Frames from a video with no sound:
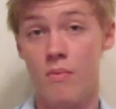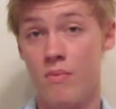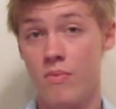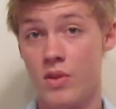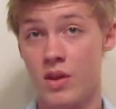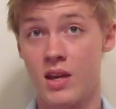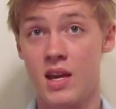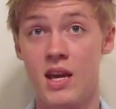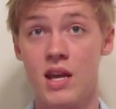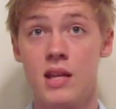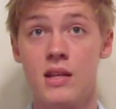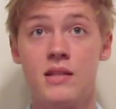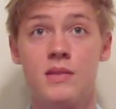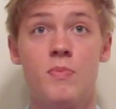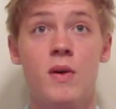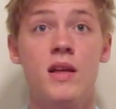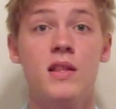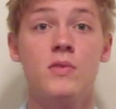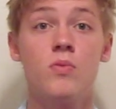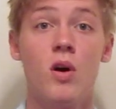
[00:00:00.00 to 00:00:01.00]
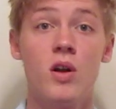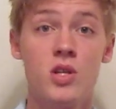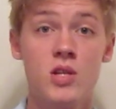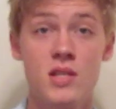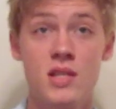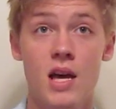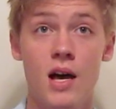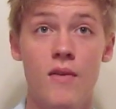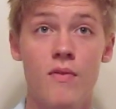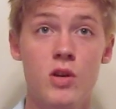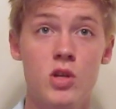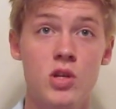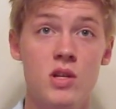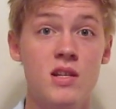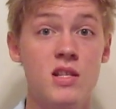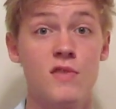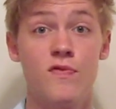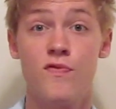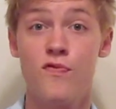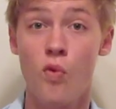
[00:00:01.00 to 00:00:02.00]
the kid spends watching television
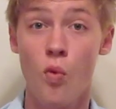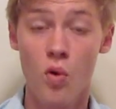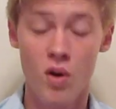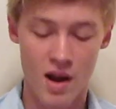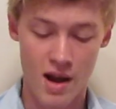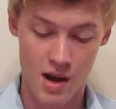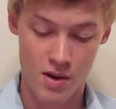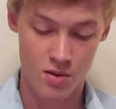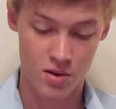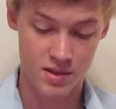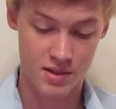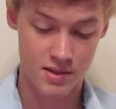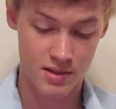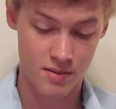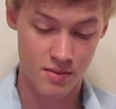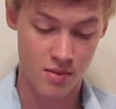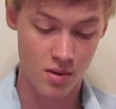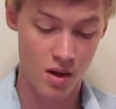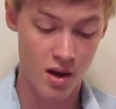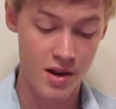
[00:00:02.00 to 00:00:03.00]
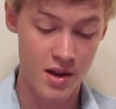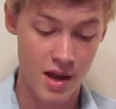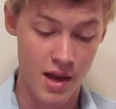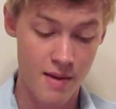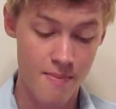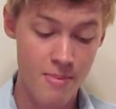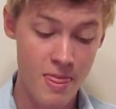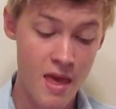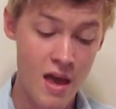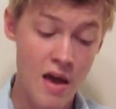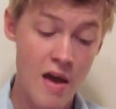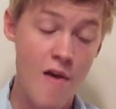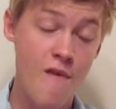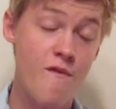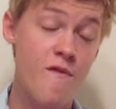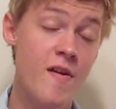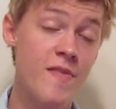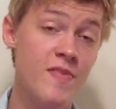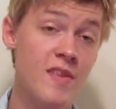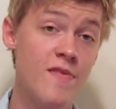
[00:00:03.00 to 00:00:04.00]
is 4 hours a day.
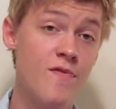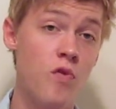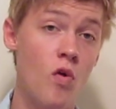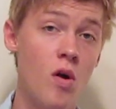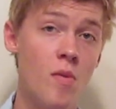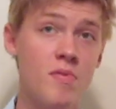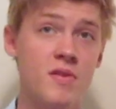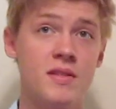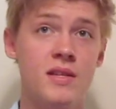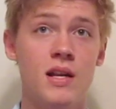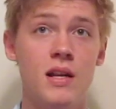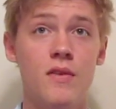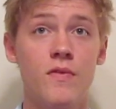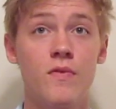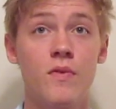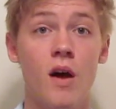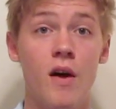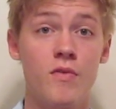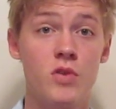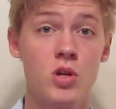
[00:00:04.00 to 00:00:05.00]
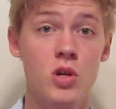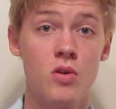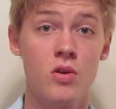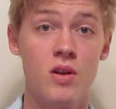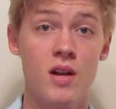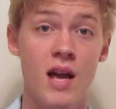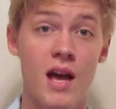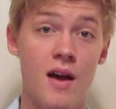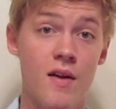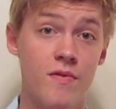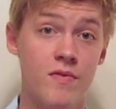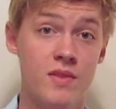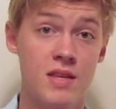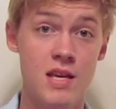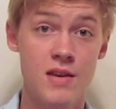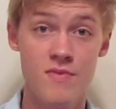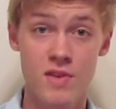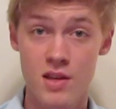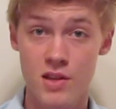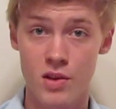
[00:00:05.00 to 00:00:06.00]
54% of children have
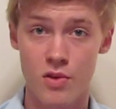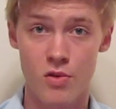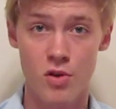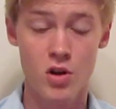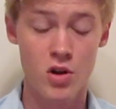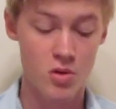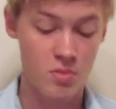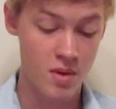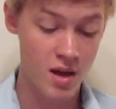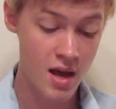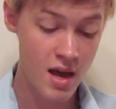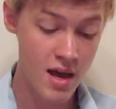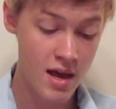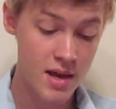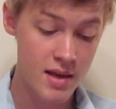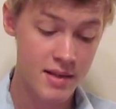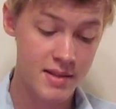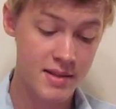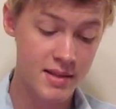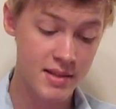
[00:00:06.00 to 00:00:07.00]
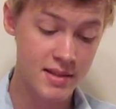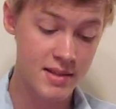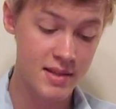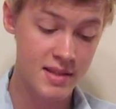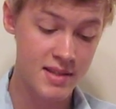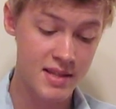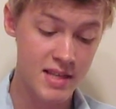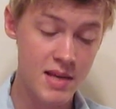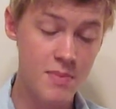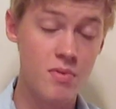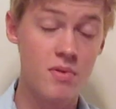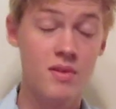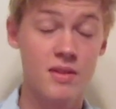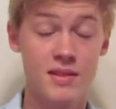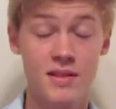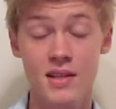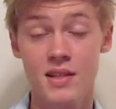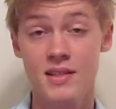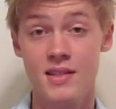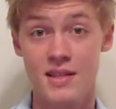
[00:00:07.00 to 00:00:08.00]
TV in the room.
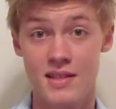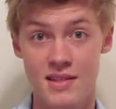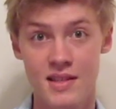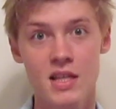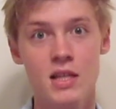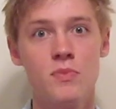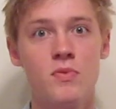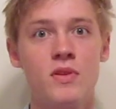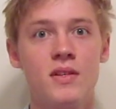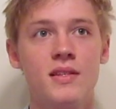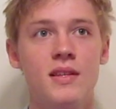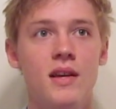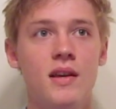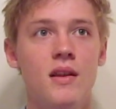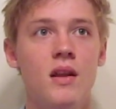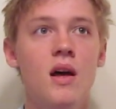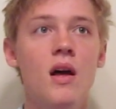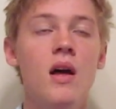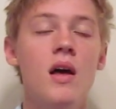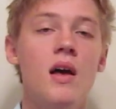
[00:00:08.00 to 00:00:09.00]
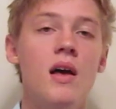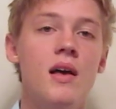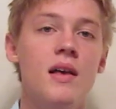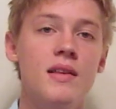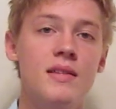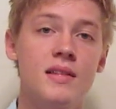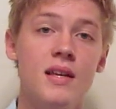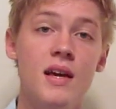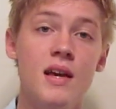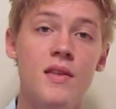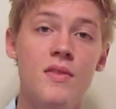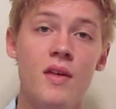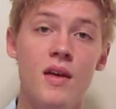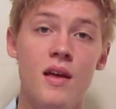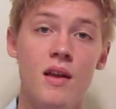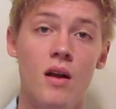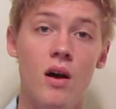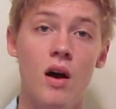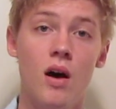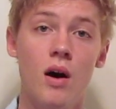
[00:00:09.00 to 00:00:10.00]
66% say
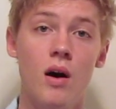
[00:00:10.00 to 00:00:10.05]
that